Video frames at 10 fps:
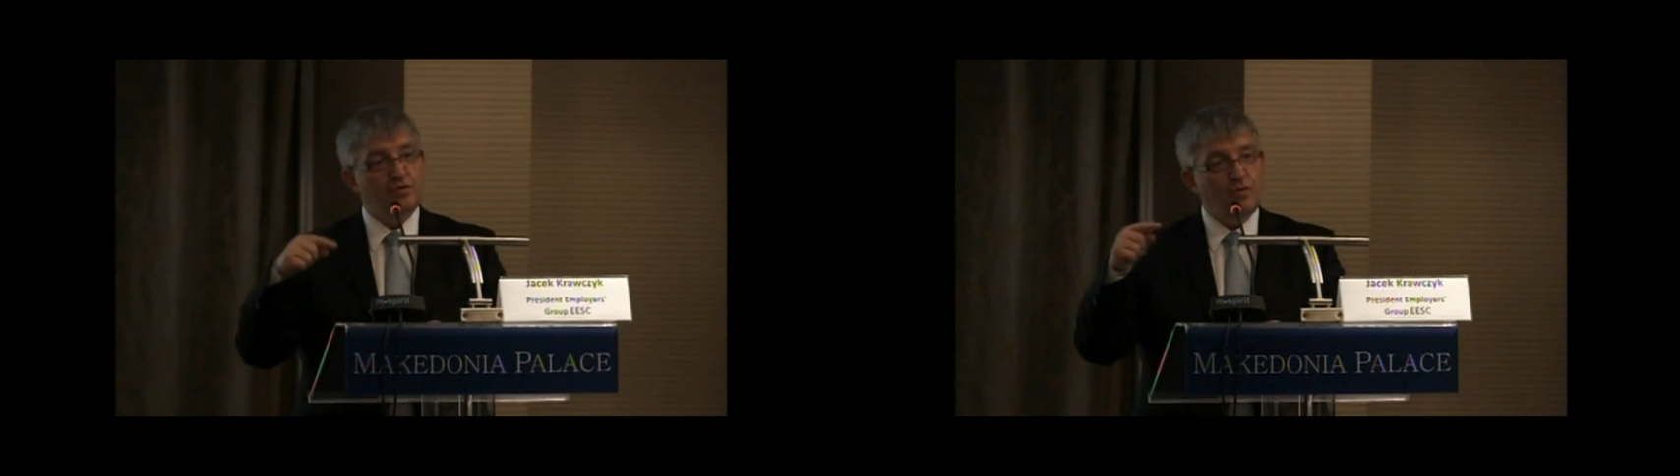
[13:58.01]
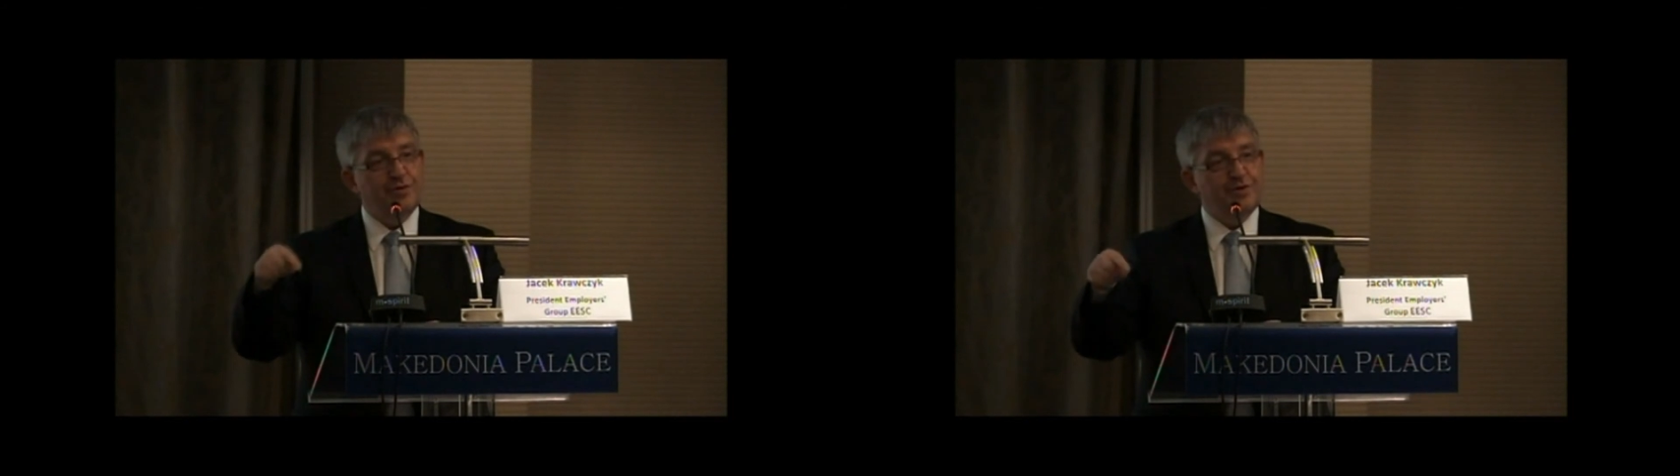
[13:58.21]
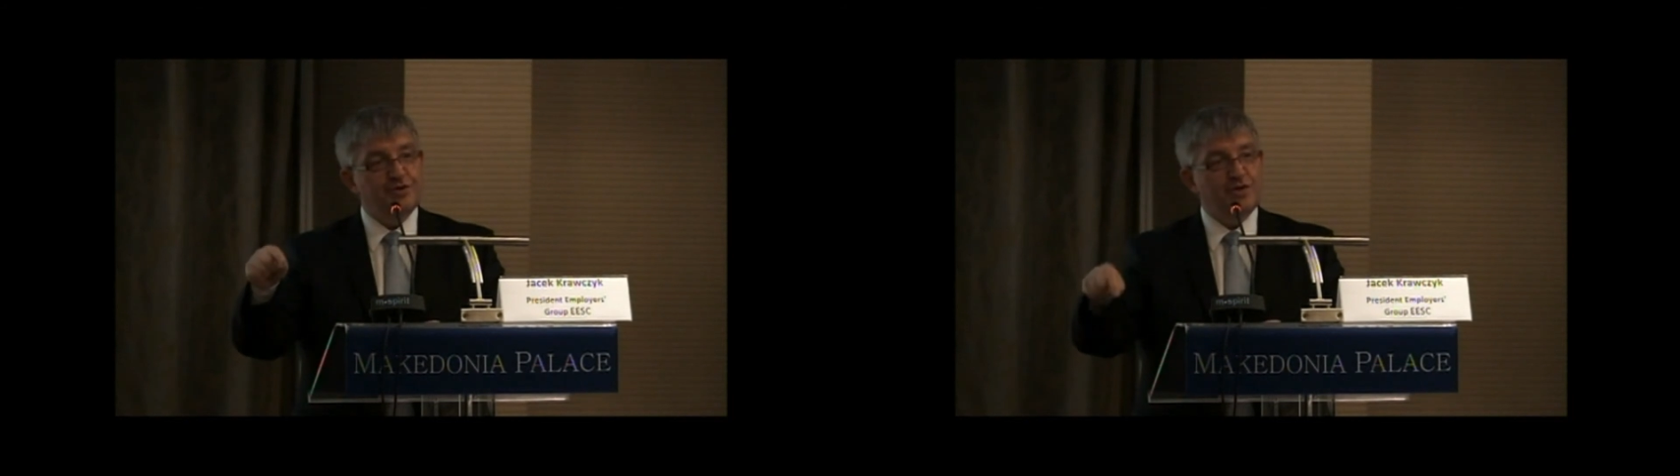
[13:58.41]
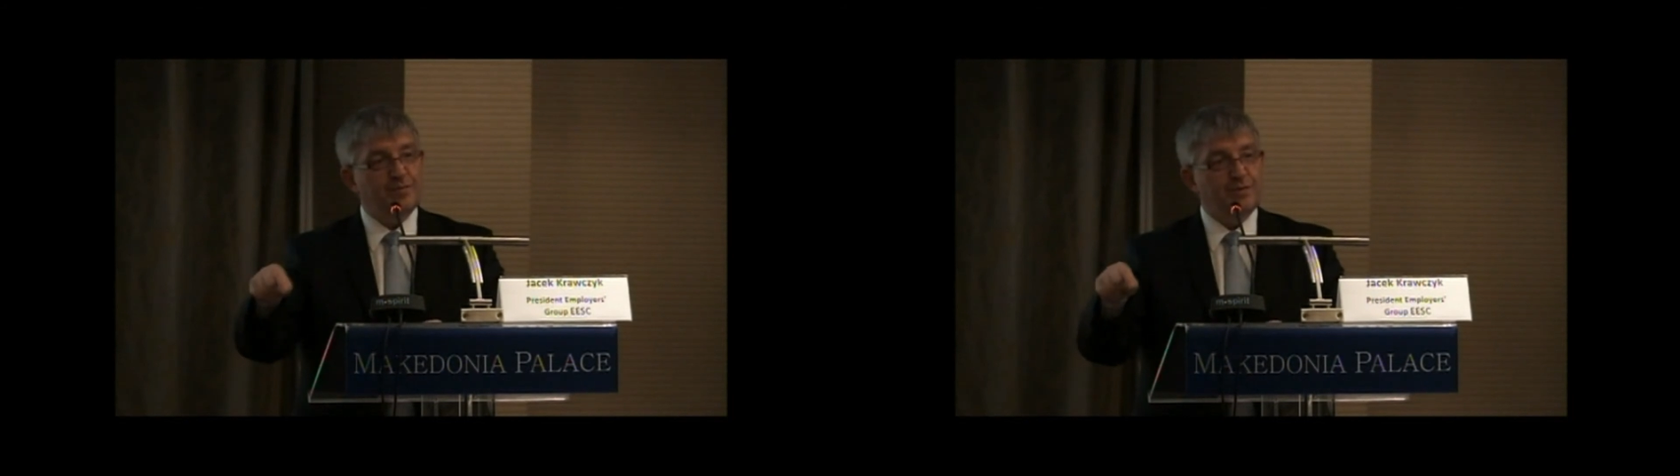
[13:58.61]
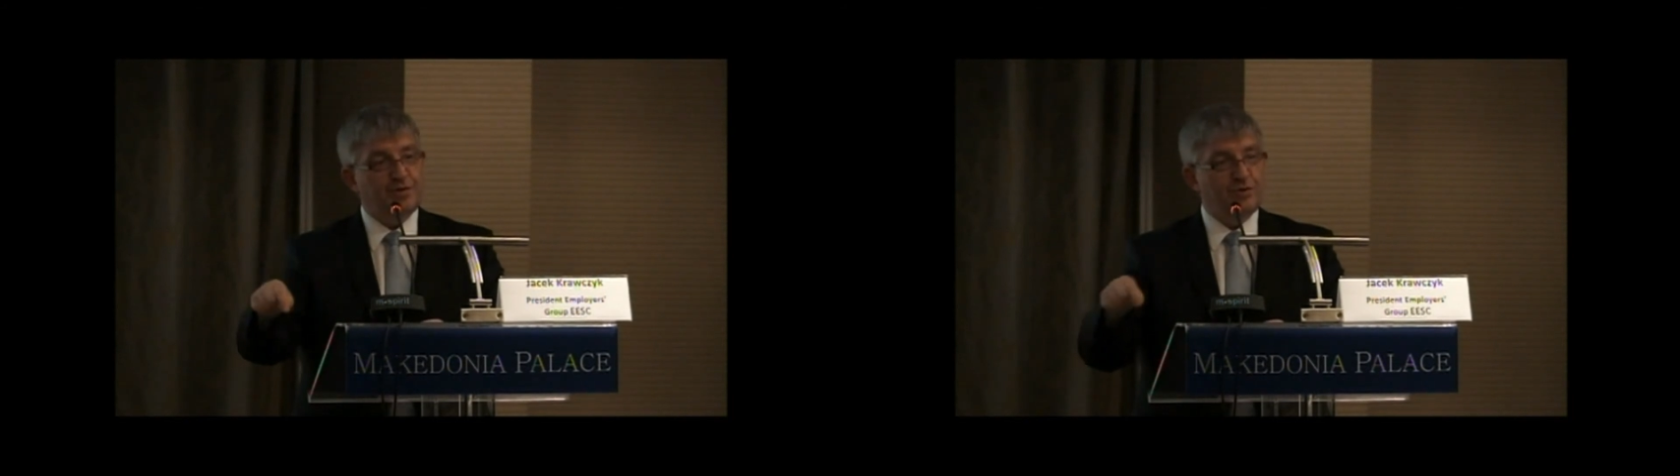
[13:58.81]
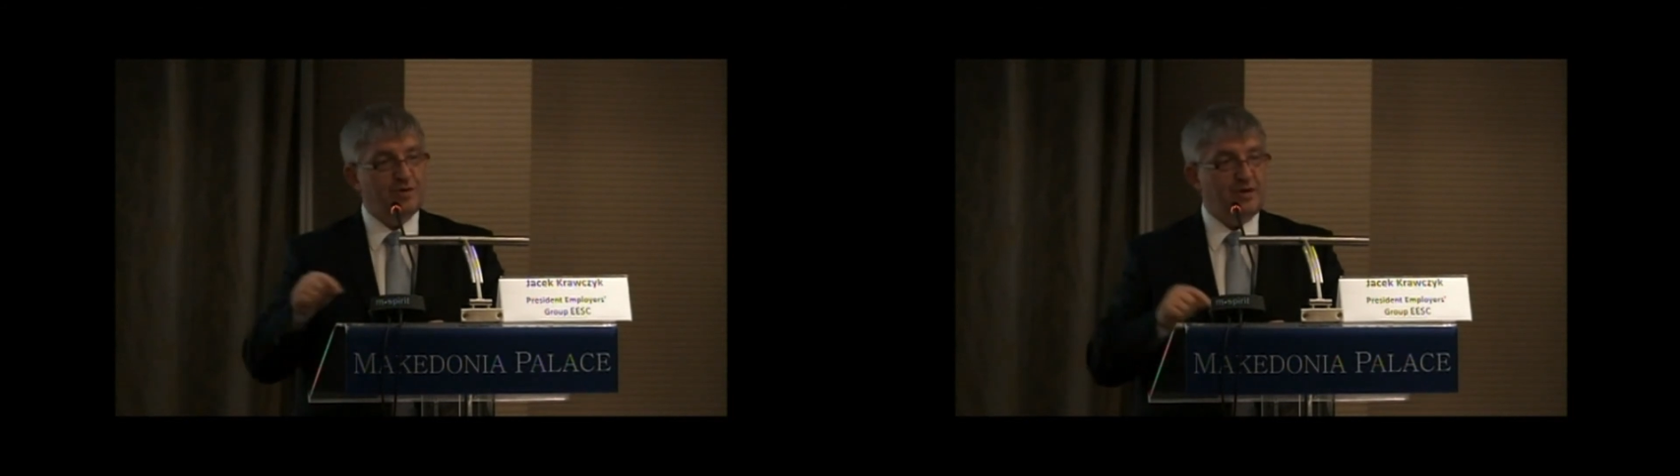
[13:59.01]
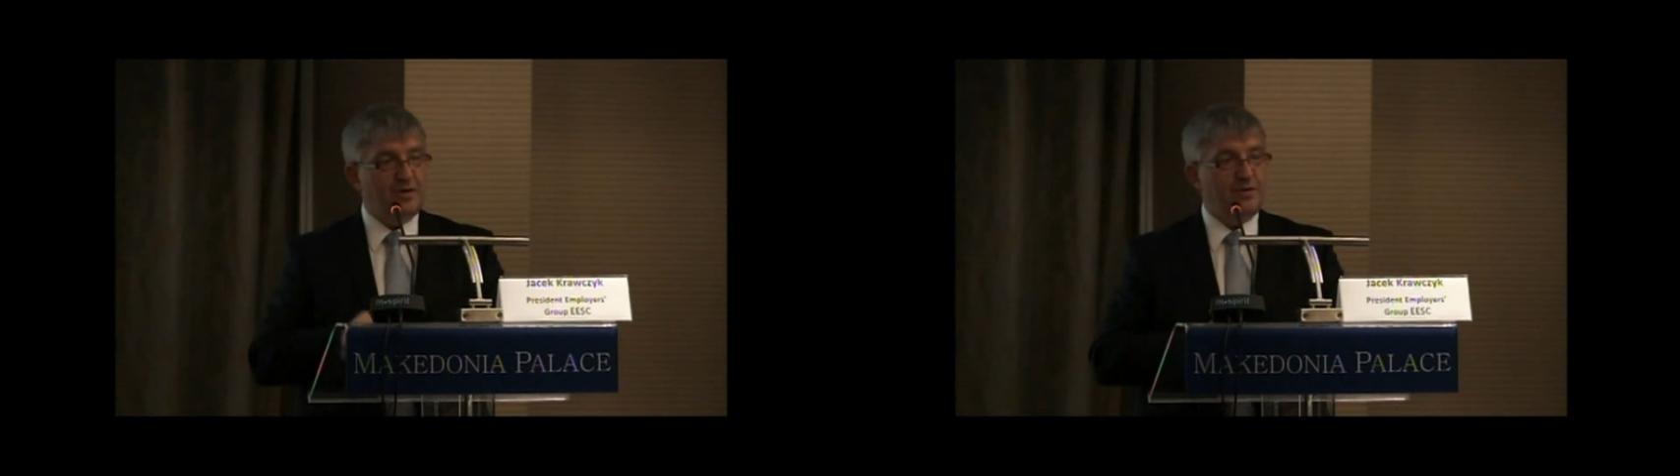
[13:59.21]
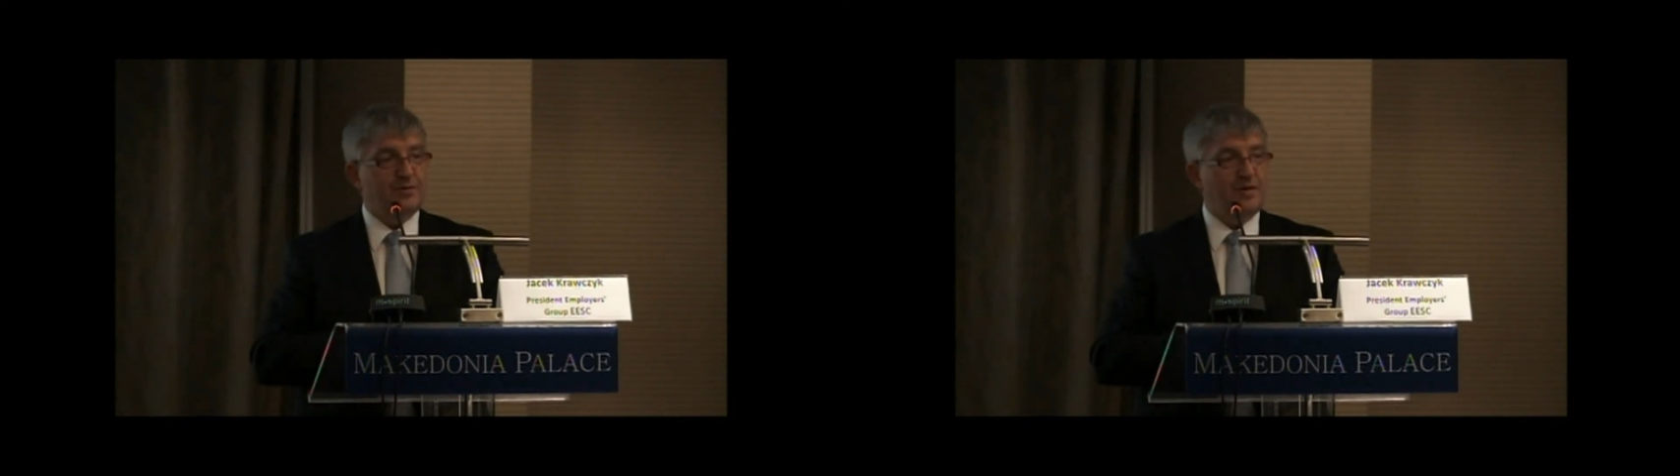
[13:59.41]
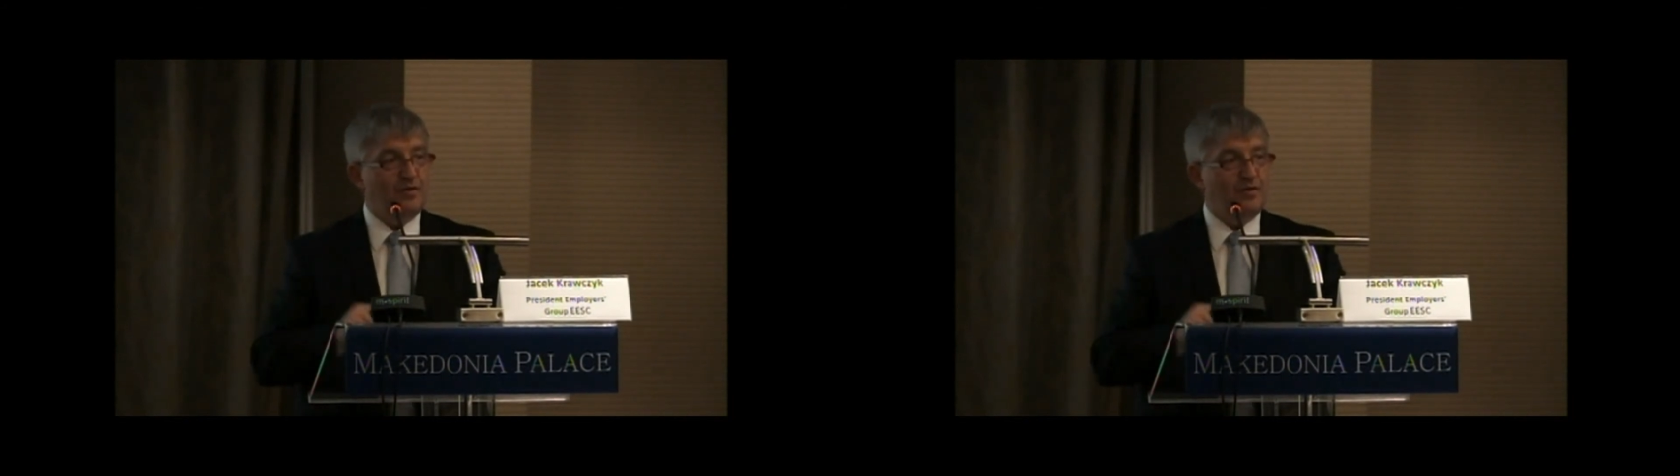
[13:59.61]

to what this chapter should include